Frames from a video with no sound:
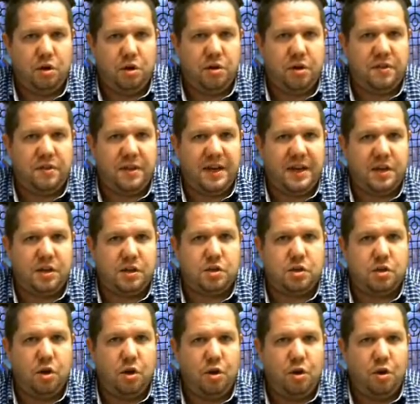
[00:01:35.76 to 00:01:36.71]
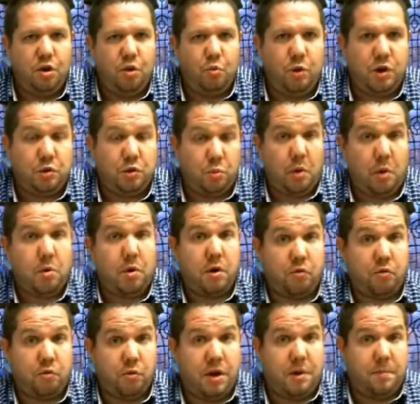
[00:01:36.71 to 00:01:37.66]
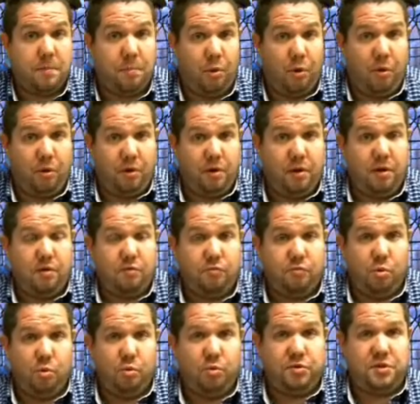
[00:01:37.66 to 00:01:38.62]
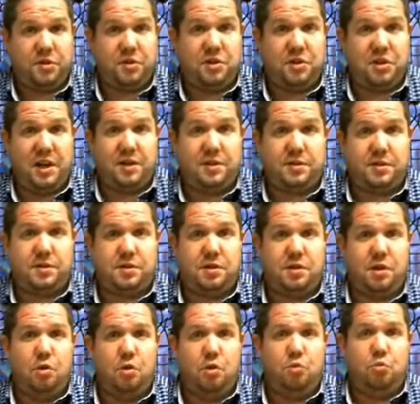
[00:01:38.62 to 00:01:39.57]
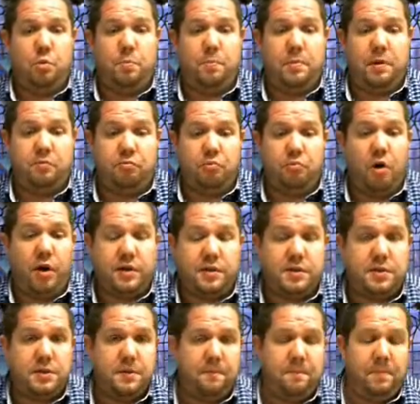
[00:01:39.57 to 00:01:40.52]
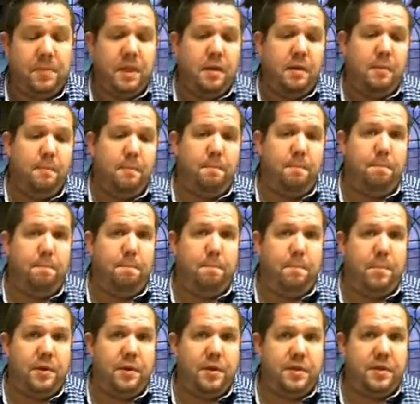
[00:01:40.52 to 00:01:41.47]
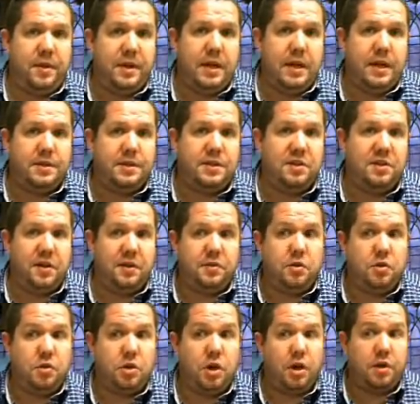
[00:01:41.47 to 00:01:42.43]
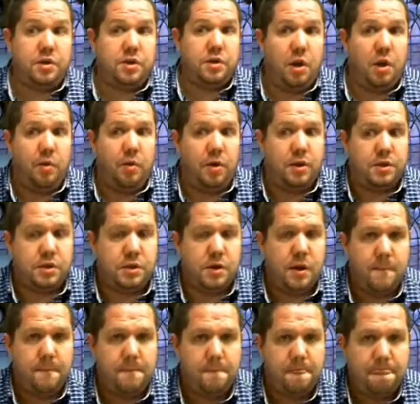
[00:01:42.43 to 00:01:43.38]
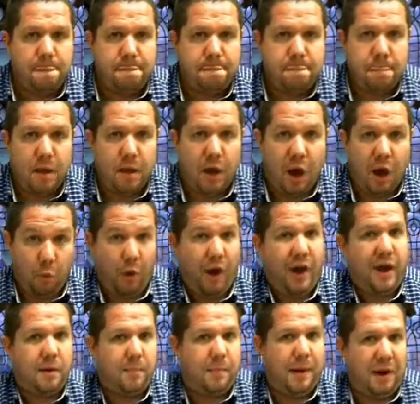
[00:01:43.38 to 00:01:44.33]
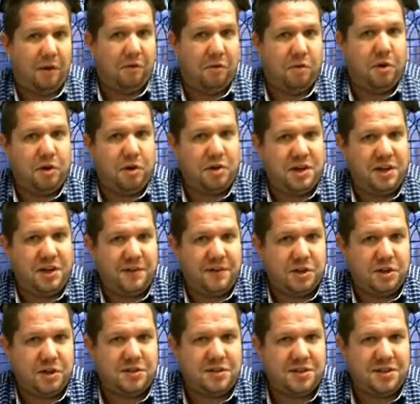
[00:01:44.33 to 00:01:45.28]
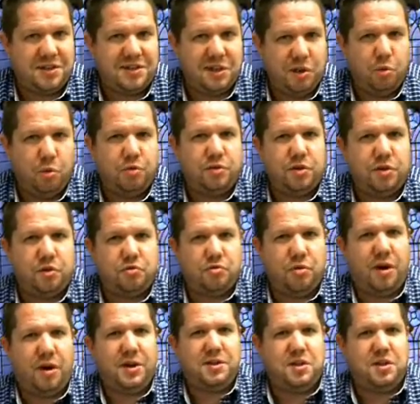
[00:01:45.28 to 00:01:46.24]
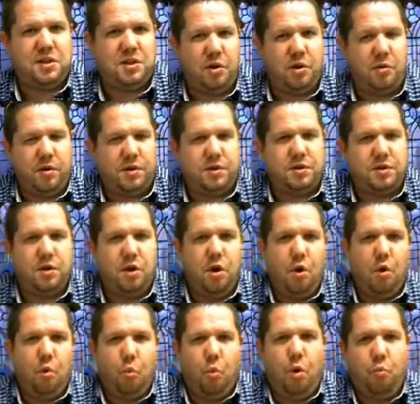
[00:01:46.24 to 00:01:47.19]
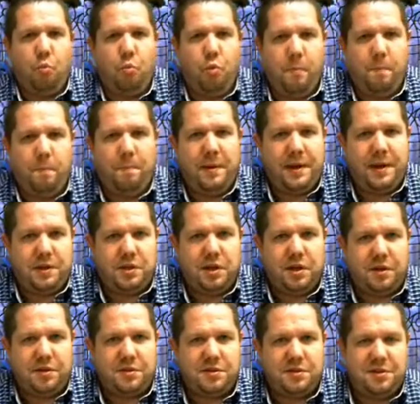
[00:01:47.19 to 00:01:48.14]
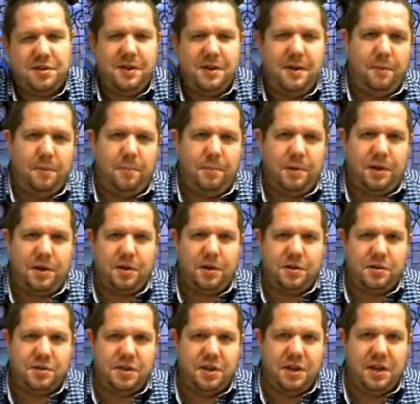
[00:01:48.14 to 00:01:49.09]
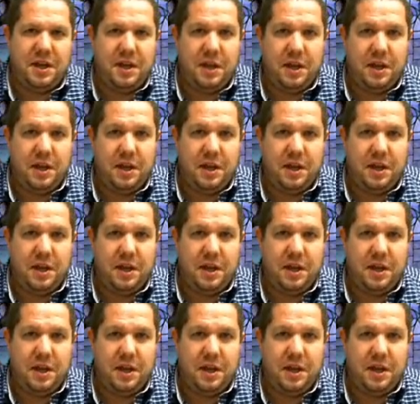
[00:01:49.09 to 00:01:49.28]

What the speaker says: the things which we would agree upon, Rawls suggests, would be right. But the thing is, he doesn't just show us a way about achieving justice, he also tries to show us what would be just. Because